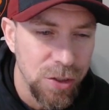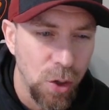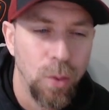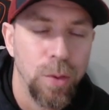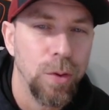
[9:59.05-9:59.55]

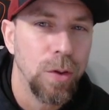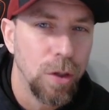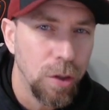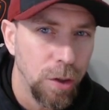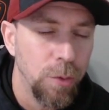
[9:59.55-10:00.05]
total
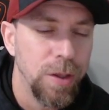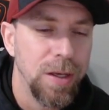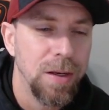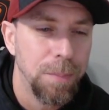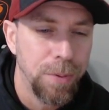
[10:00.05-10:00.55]

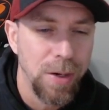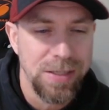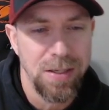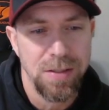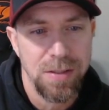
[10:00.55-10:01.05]
clothing
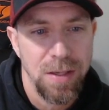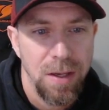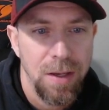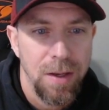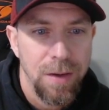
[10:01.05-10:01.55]
presents.
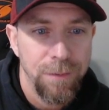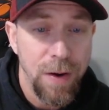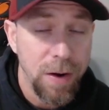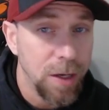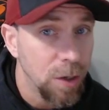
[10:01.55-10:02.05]

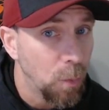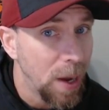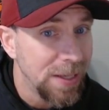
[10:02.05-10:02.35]
Very good way